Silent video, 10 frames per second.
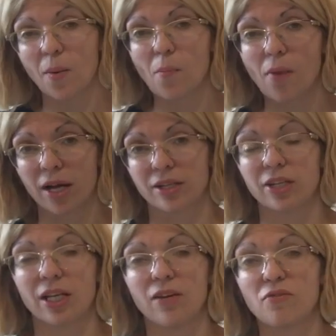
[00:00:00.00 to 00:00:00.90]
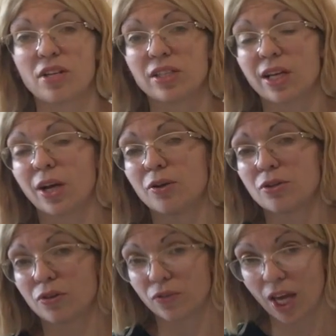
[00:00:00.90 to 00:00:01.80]
But if it's
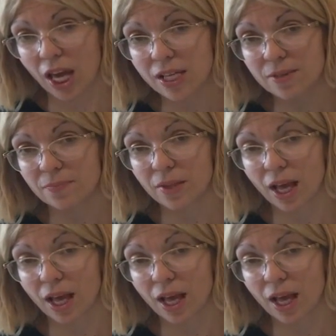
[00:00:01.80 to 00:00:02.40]
accusative case,